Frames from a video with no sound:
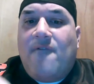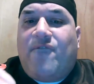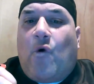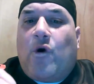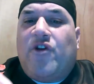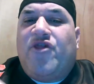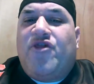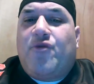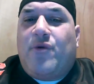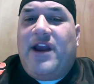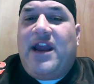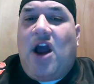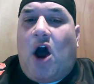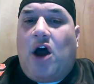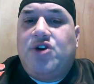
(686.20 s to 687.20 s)
for
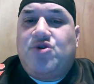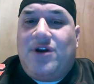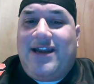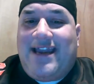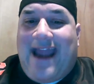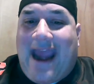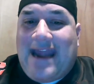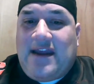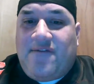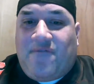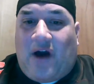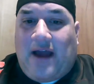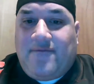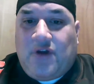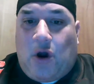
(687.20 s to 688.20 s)

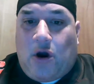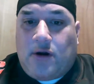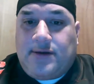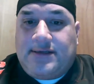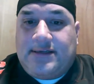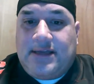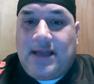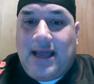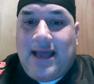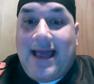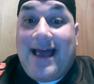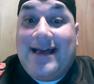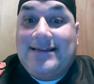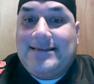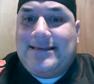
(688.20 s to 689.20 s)
385 yards,
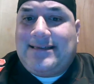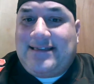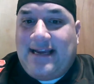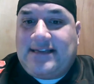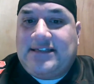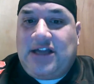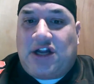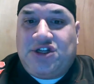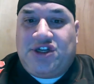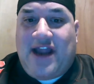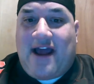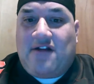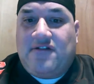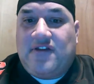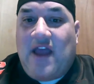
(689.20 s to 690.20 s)
6
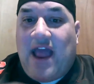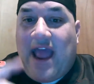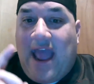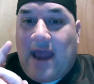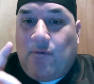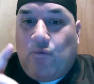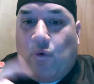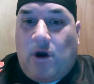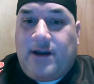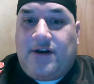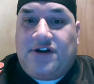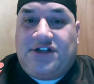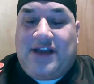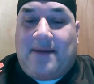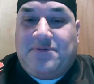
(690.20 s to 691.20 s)
touchdowns, and 1
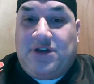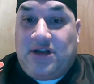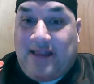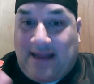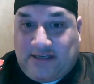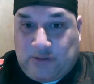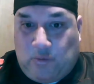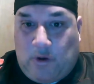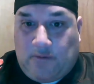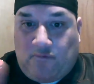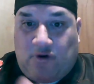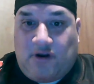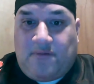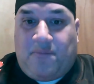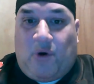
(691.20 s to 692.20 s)
interception. That's the one
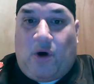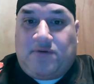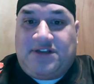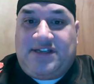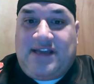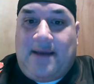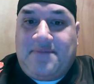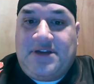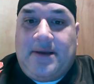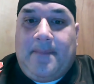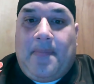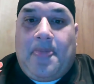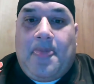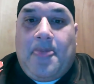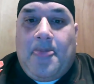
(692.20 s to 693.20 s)
where the ball was tipped.
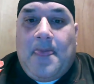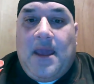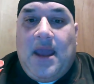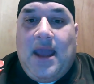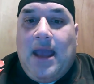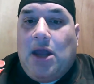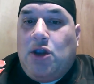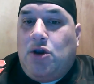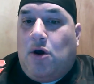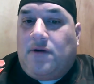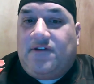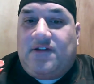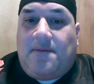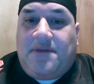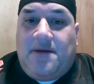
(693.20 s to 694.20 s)

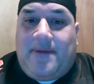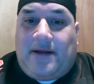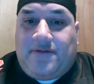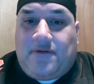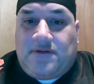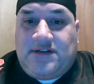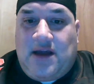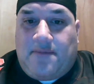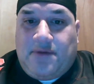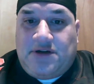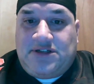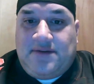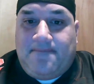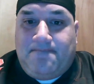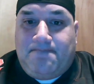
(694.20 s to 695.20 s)
Notice something about those
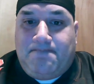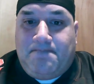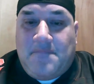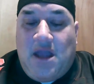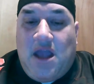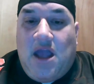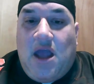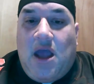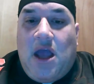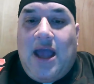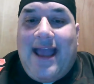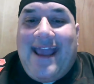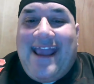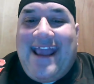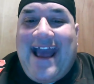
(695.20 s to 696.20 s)
numbers.
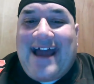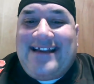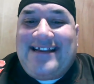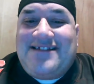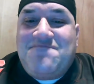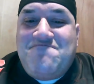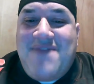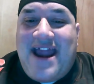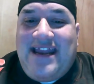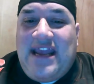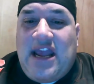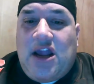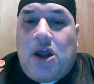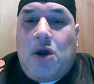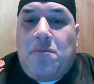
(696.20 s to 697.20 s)
He had as
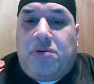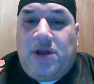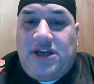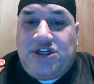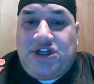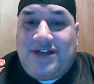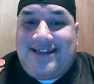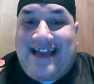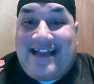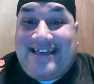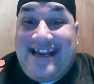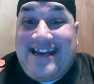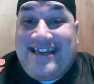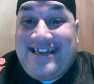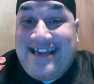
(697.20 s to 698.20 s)
many incompletions
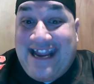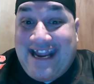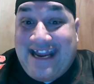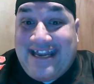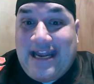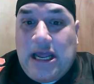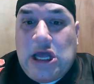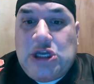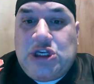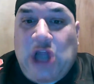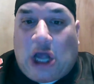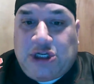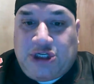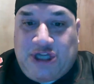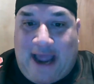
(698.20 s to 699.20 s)
as he did
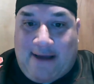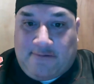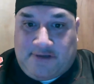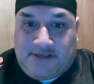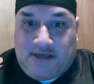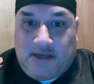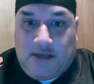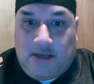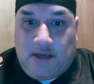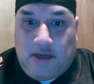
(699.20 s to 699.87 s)
touchdowns.